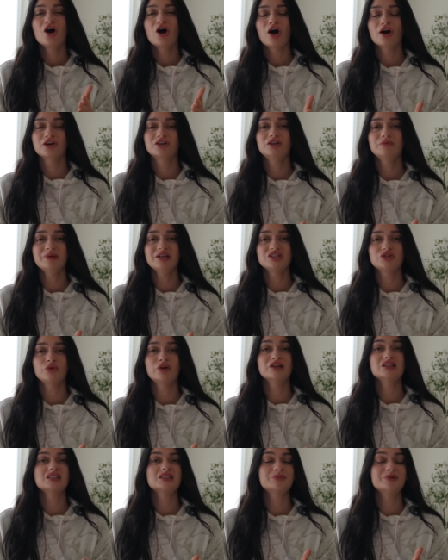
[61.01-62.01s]
are going to be
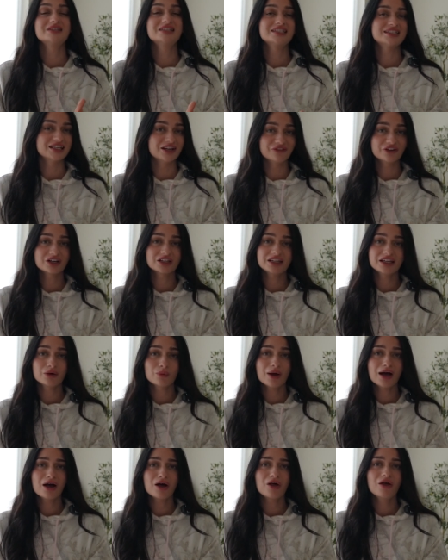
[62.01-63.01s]
doing specifically
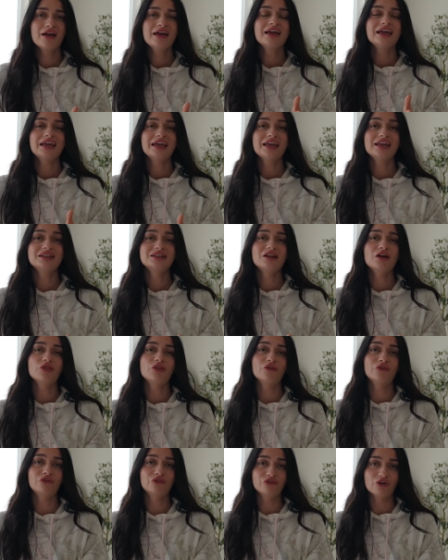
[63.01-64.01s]
well in
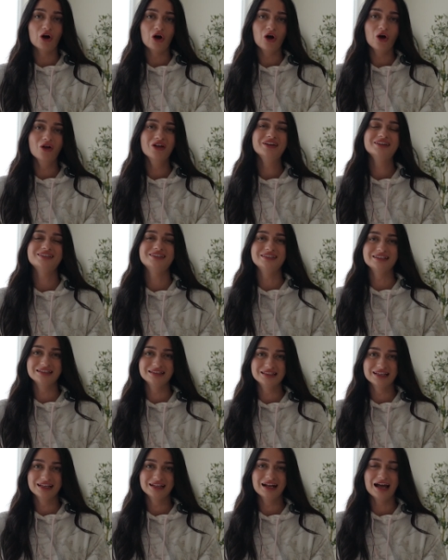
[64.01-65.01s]
the fall
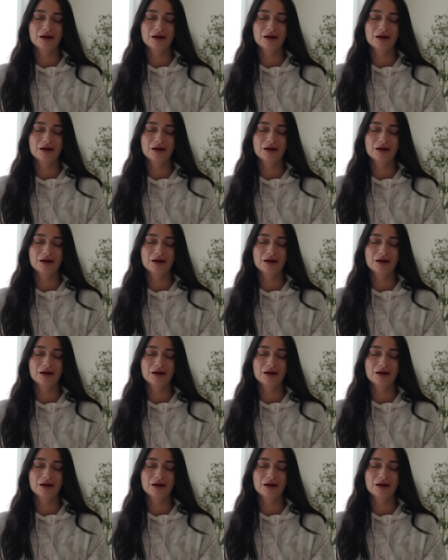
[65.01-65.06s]
season.